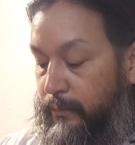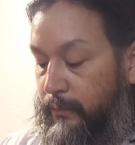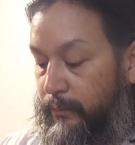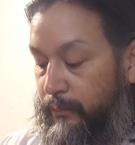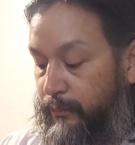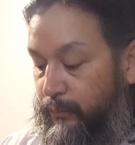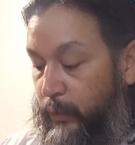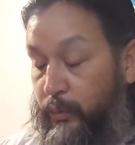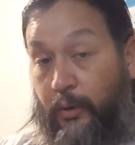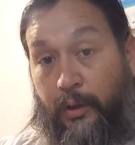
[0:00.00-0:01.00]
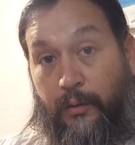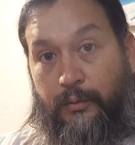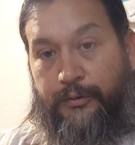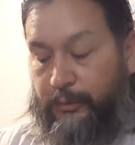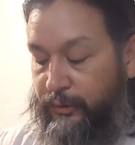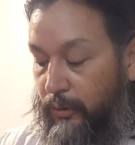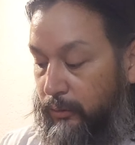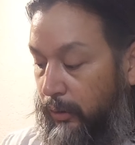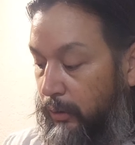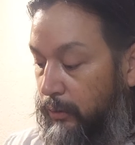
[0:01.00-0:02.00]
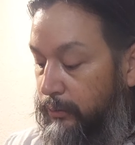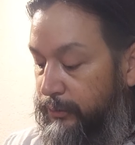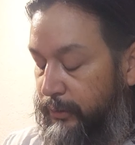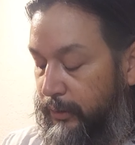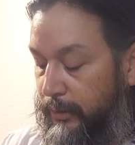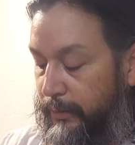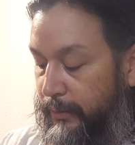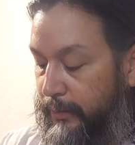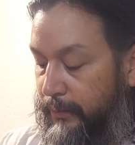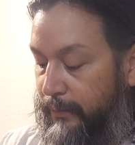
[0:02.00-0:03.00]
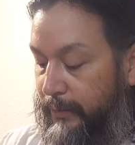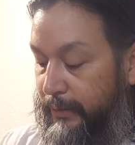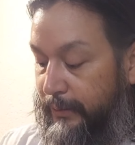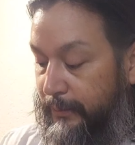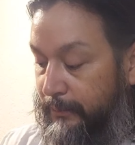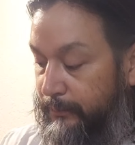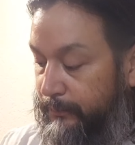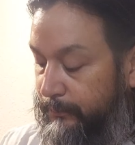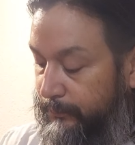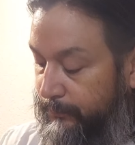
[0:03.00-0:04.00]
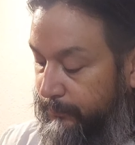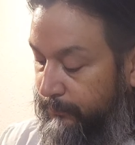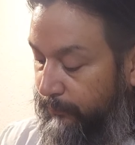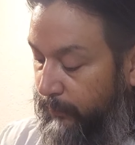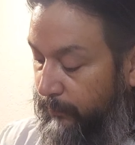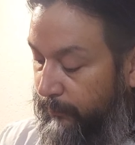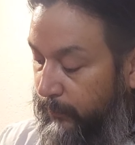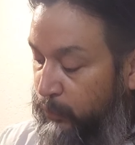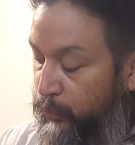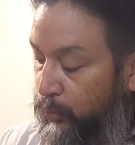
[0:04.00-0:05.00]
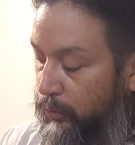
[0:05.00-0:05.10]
you close, what's called close the tool,